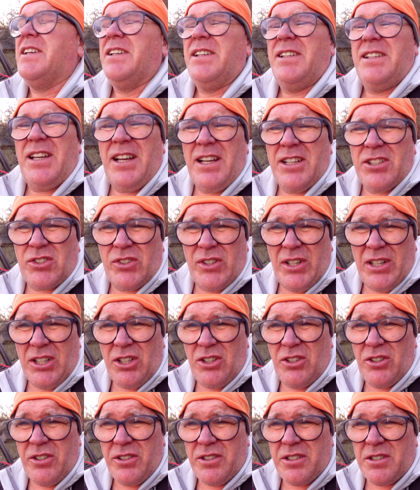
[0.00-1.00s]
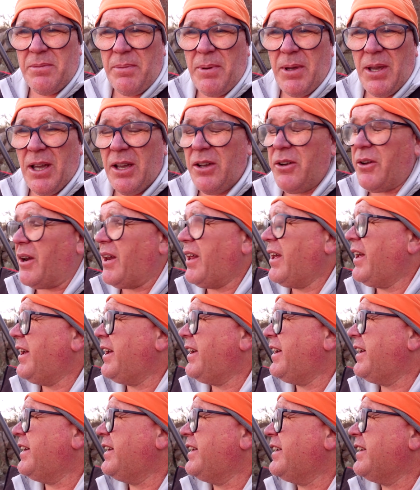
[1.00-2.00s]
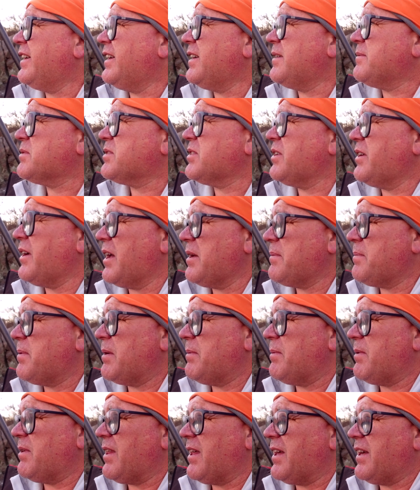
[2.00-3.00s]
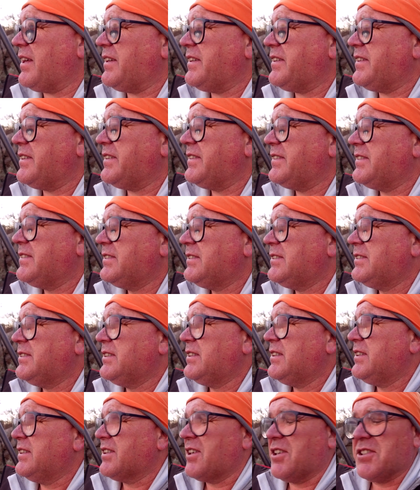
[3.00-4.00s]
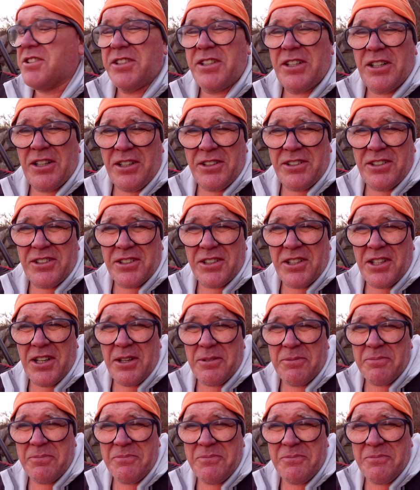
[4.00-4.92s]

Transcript: yeah, it's really good to be out. I'm so happy about that because I nearly didn't come.